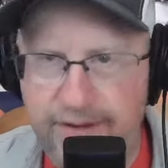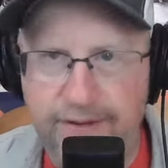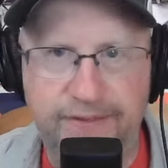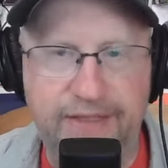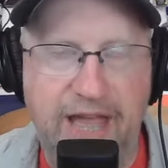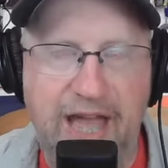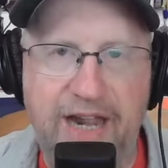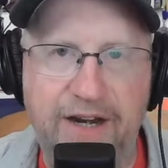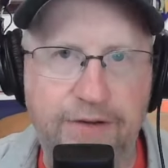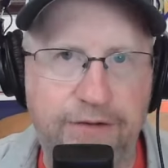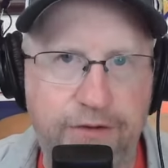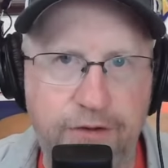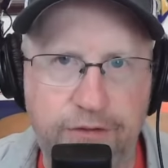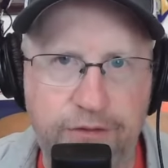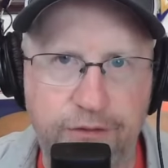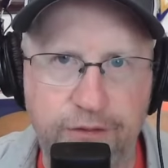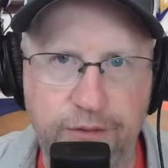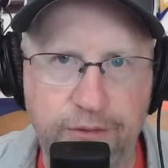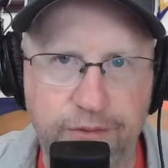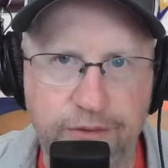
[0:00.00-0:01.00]
That is the
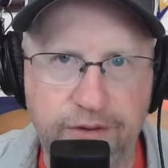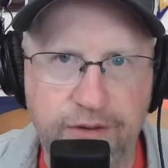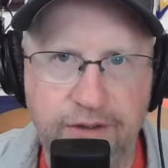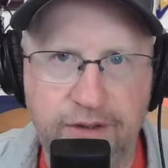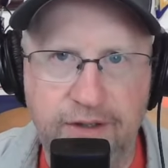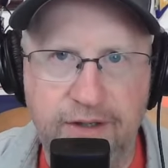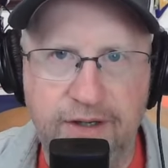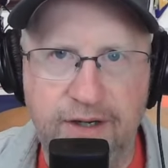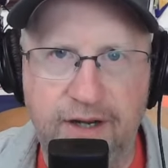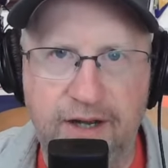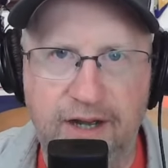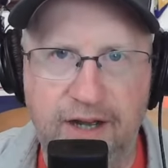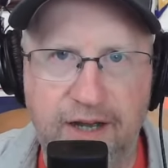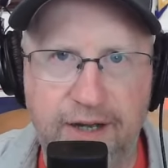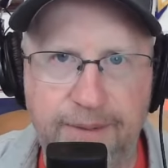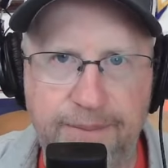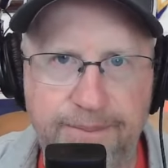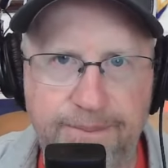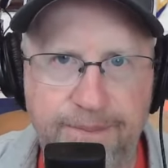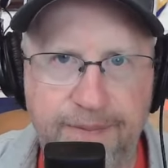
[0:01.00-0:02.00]
truth.
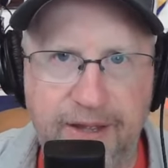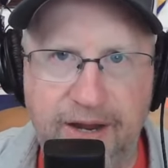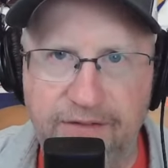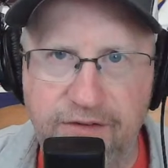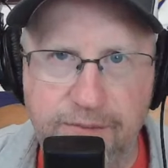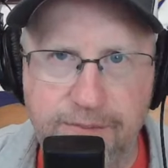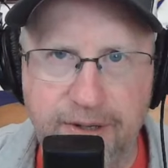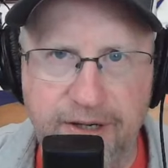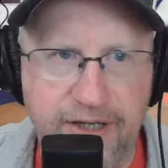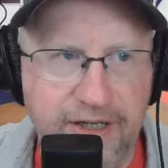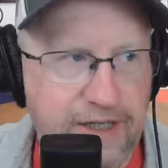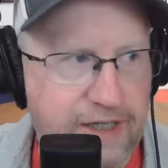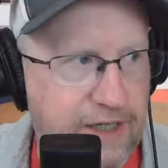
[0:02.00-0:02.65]
Everybody